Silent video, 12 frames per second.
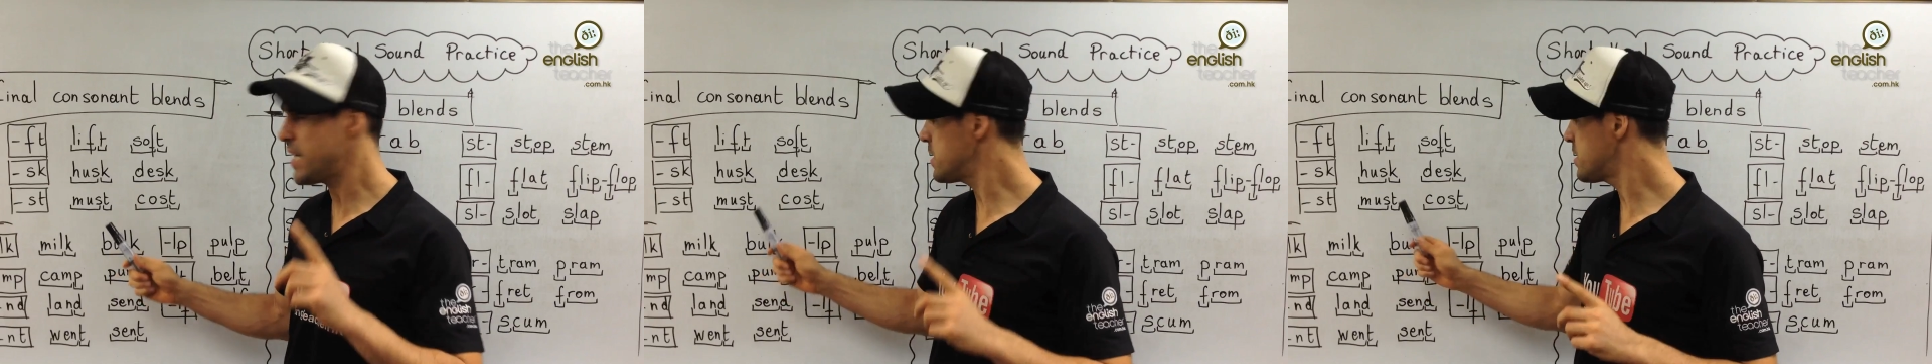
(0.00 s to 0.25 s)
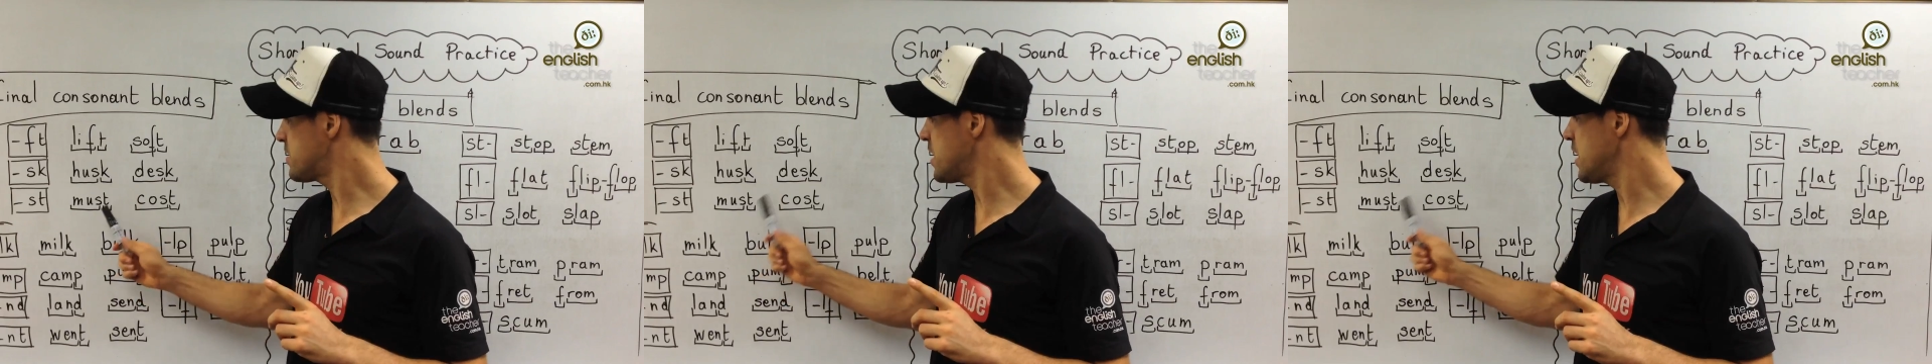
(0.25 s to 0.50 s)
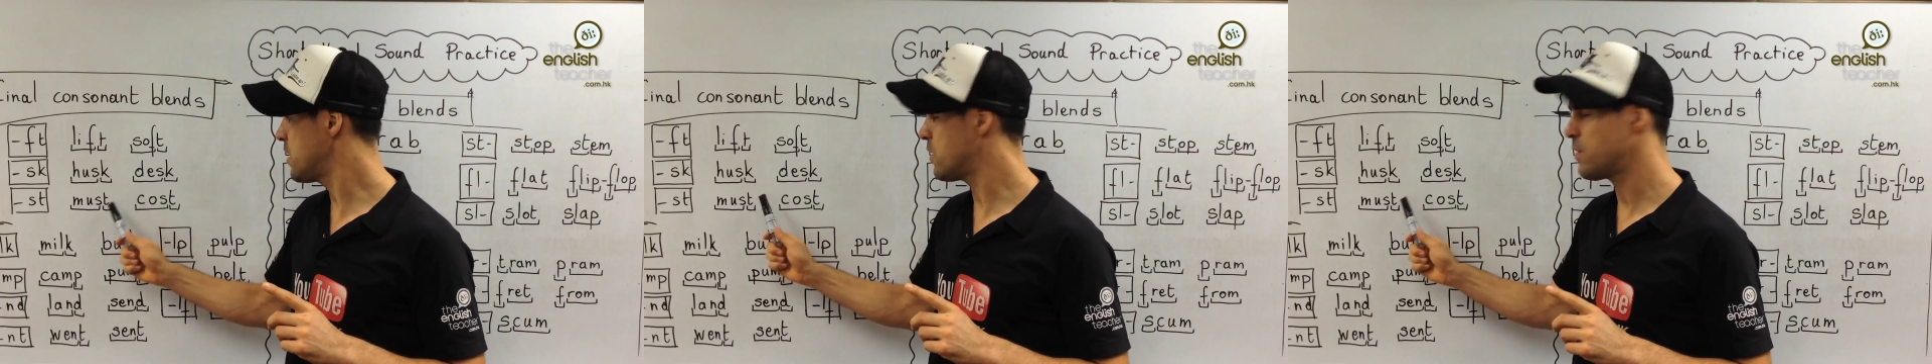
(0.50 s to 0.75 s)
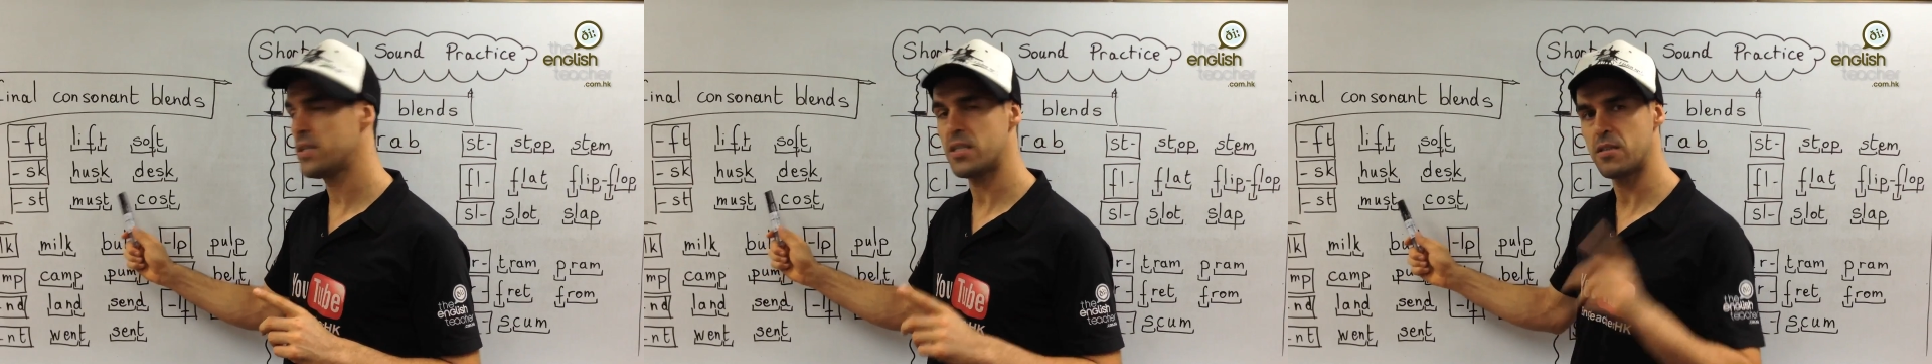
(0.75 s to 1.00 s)
this T
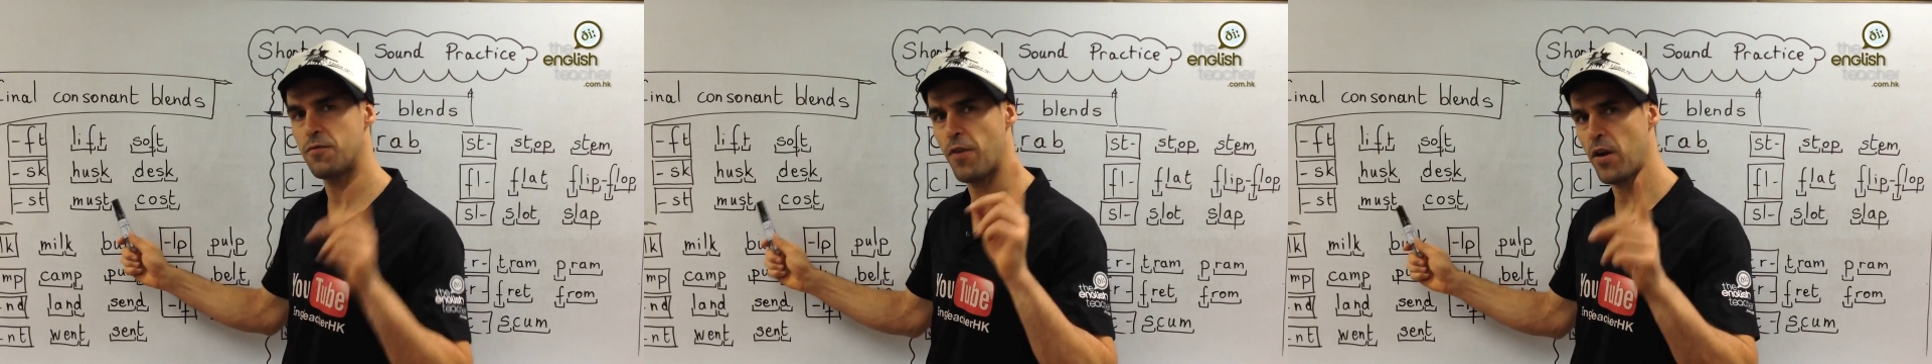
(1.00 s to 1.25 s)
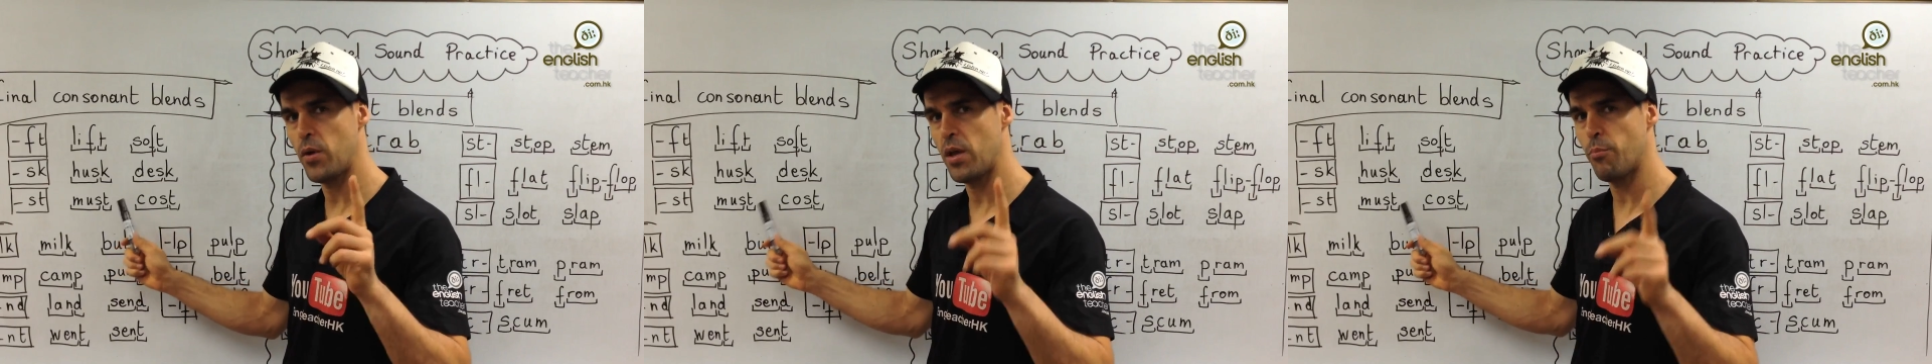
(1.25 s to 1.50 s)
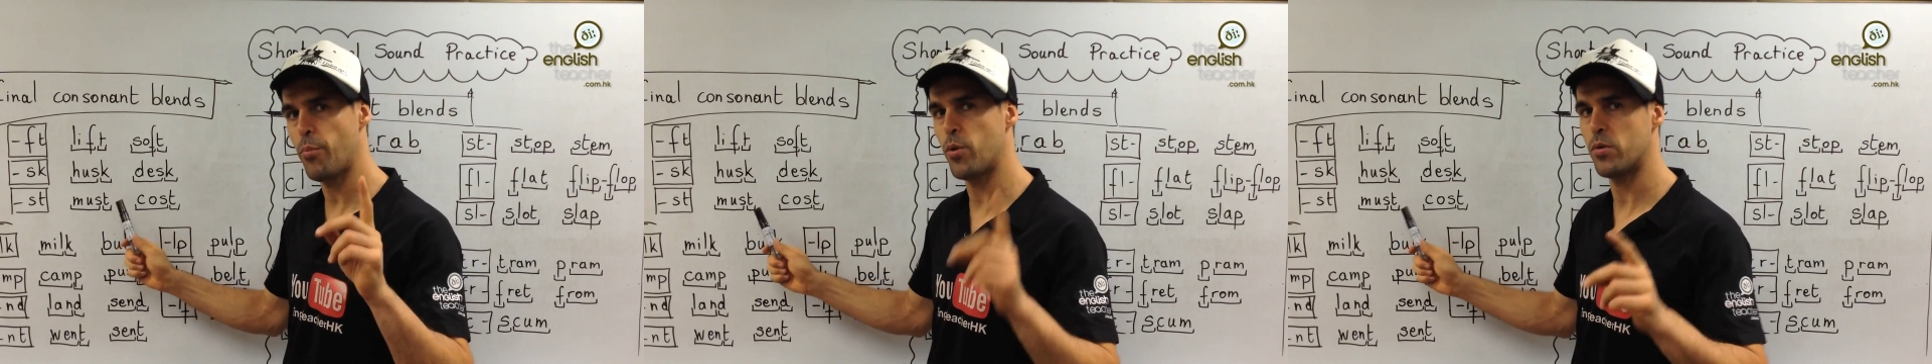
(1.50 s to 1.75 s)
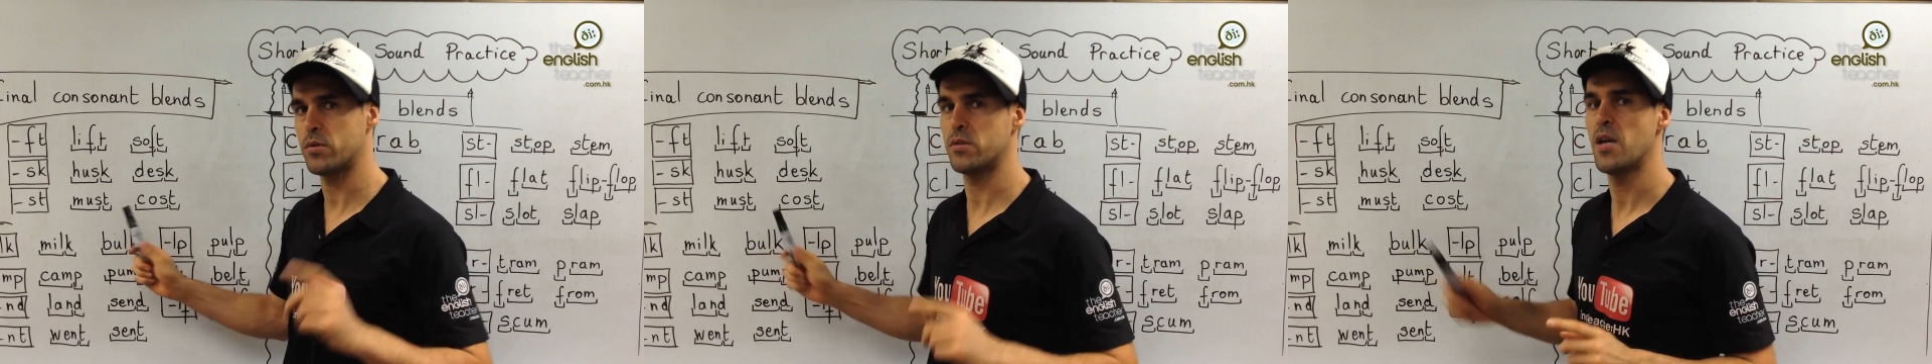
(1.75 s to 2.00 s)
though. This is very
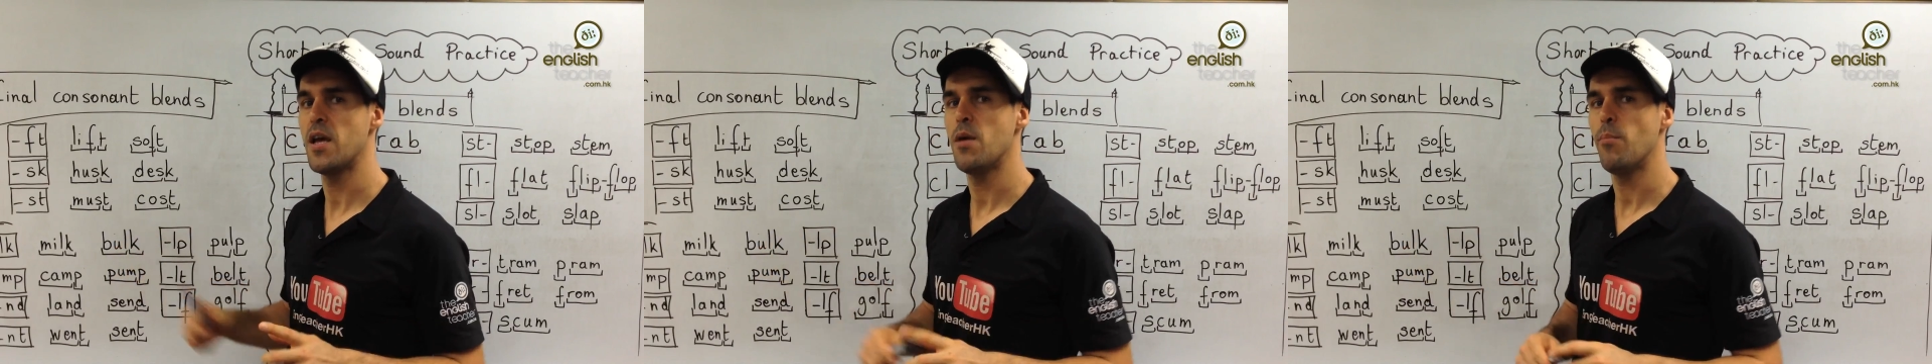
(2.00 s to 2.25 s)
important.